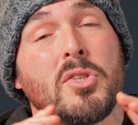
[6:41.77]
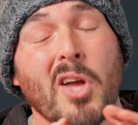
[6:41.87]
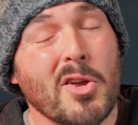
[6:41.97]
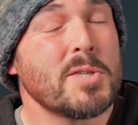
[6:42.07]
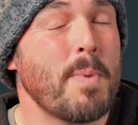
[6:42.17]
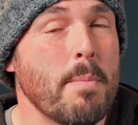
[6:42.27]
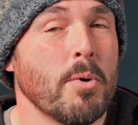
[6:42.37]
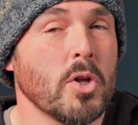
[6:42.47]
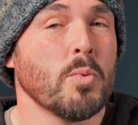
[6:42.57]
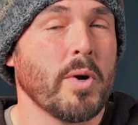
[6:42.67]
don't spend
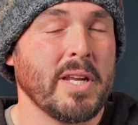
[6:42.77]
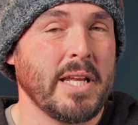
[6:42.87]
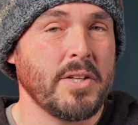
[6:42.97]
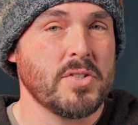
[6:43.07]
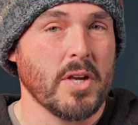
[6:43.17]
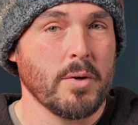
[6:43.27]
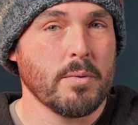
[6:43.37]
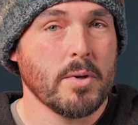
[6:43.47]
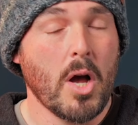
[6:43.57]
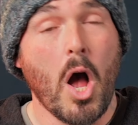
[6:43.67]
more than what you need to.
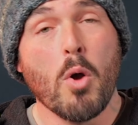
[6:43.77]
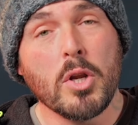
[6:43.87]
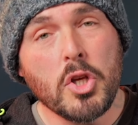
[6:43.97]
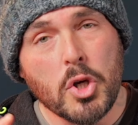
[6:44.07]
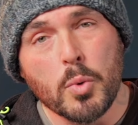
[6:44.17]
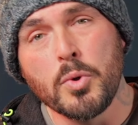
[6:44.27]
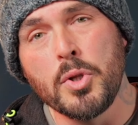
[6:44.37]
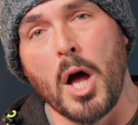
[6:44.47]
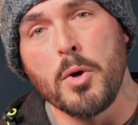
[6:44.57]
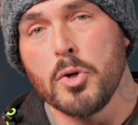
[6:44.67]
Only you will
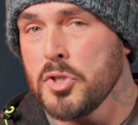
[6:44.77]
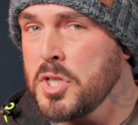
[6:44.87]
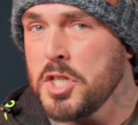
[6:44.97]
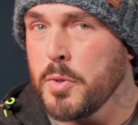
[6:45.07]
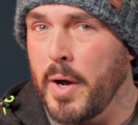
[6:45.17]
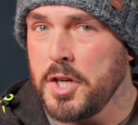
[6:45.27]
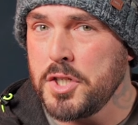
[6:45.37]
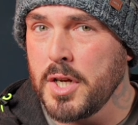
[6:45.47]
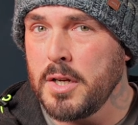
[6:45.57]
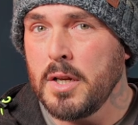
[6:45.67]
know your
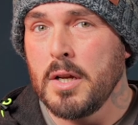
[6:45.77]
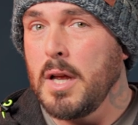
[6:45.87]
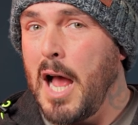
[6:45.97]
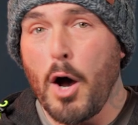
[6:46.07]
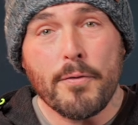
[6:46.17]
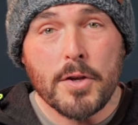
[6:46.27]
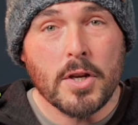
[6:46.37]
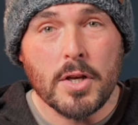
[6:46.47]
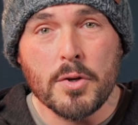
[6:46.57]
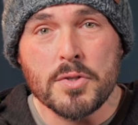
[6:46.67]
situation, how often you
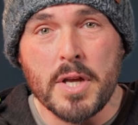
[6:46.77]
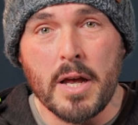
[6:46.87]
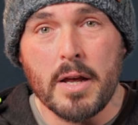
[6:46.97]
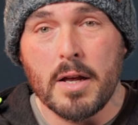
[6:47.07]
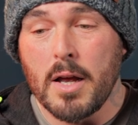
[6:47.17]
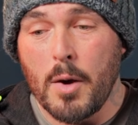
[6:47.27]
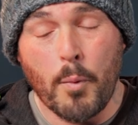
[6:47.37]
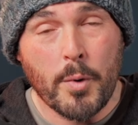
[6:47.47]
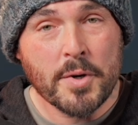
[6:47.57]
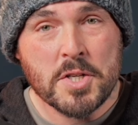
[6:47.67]
use it,
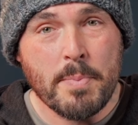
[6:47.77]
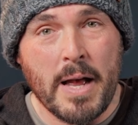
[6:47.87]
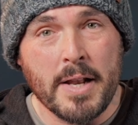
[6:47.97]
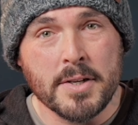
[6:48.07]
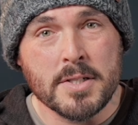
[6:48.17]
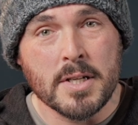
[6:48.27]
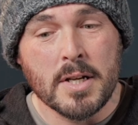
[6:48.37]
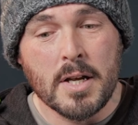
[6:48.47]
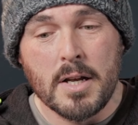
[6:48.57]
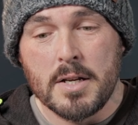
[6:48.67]
what you want to spend.
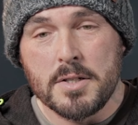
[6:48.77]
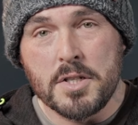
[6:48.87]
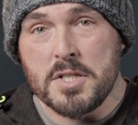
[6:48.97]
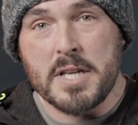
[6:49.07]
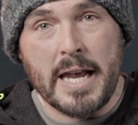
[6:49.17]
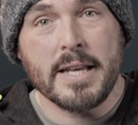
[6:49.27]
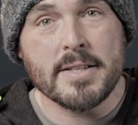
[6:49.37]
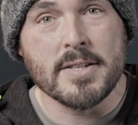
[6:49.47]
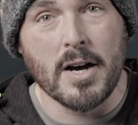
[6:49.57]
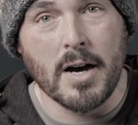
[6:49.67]
Just take your
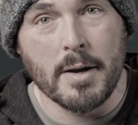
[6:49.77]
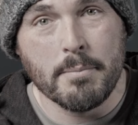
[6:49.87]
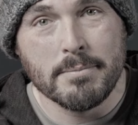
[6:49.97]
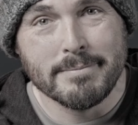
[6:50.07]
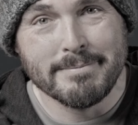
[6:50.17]
time